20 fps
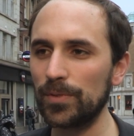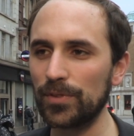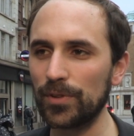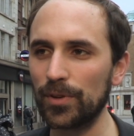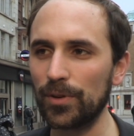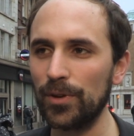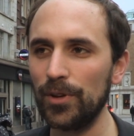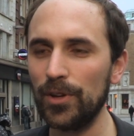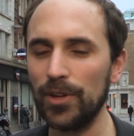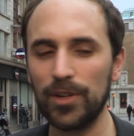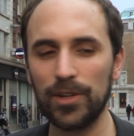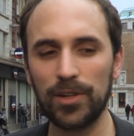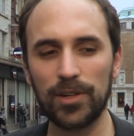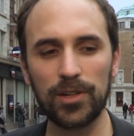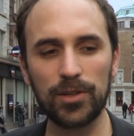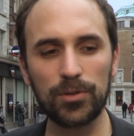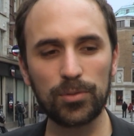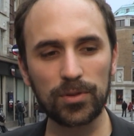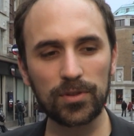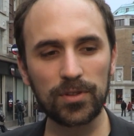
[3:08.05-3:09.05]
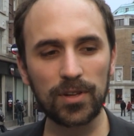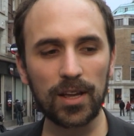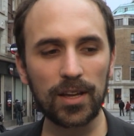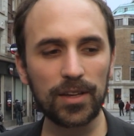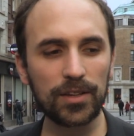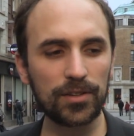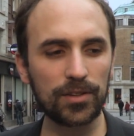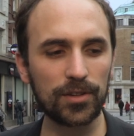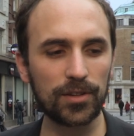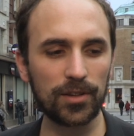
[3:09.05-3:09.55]
So it was
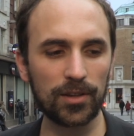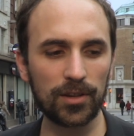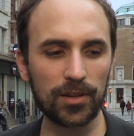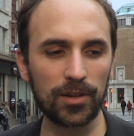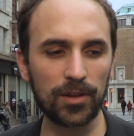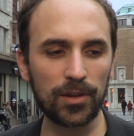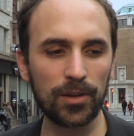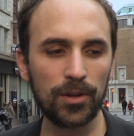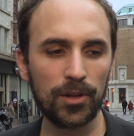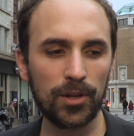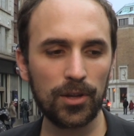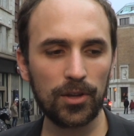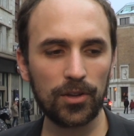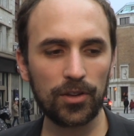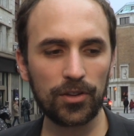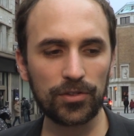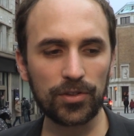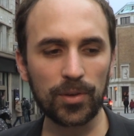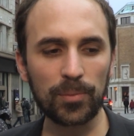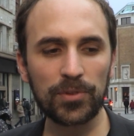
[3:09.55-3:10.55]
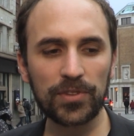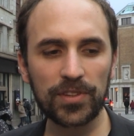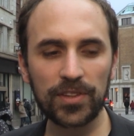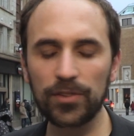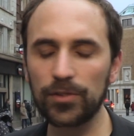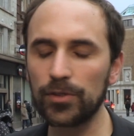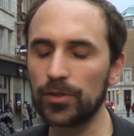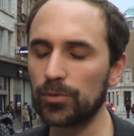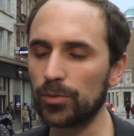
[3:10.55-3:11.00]
like some scenes,